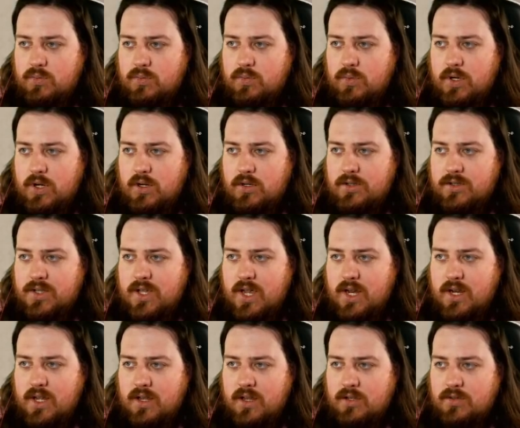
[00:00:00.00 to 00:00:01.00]
Where is
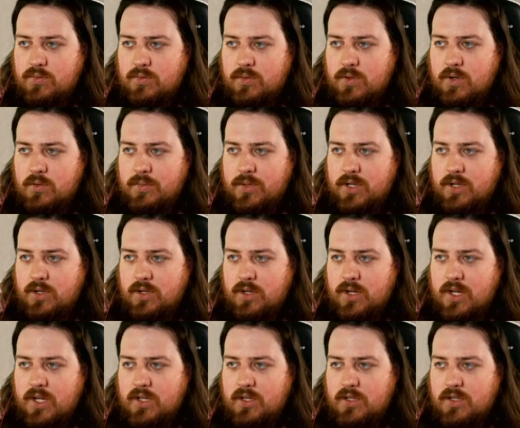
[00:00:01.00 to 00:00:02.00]
that at? That's up here
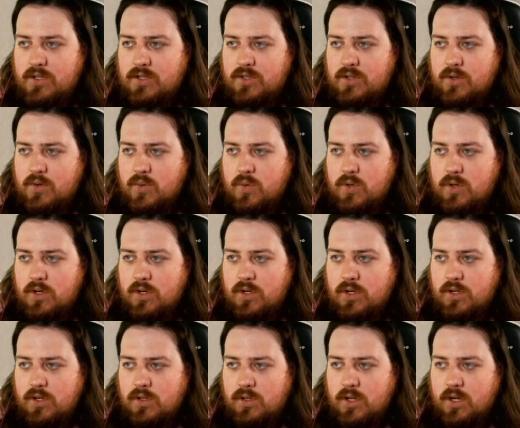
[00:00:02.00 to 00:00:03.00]
in this
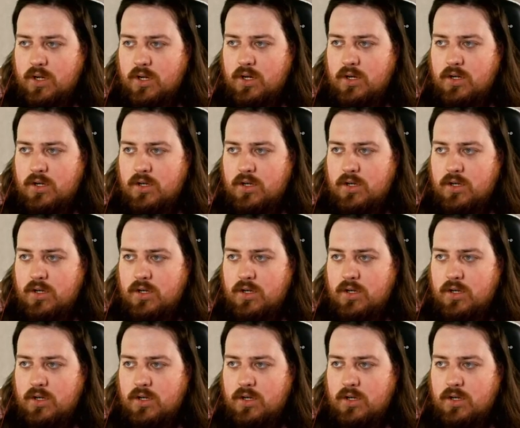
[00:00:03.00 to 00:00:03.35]
corner. Okay.